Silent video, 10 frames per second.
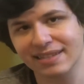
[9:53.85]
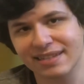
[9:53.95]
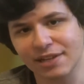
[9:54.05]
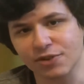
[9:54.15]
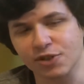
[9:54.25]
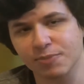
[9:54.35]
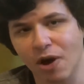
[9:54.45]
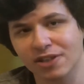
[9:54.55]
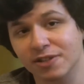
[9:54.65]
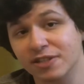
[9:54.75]
center
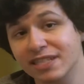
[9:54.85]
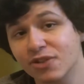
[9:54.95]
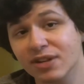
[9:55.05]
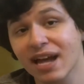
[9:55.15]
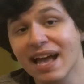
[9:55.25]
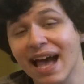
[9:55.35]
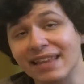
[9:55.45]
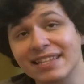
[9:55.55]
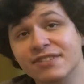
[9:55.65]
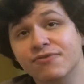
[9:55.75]
spot, considering,
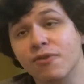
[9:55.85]
at least